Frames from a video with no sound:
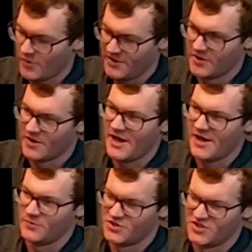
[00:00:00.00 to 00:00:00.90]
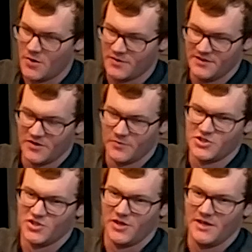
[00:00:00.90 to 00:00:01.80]
way to your hand, which is not what they did
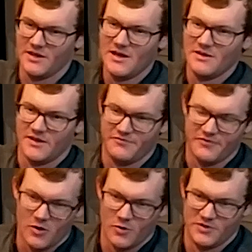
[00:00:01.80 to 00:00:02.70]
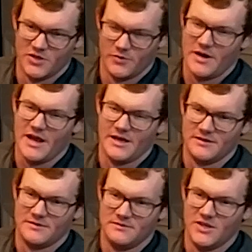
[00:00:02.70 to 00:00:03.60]
originally. They followed, your
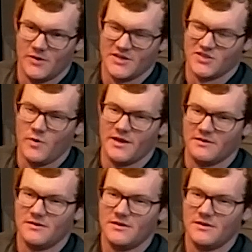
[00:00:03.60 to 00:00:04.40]
hand, as it went.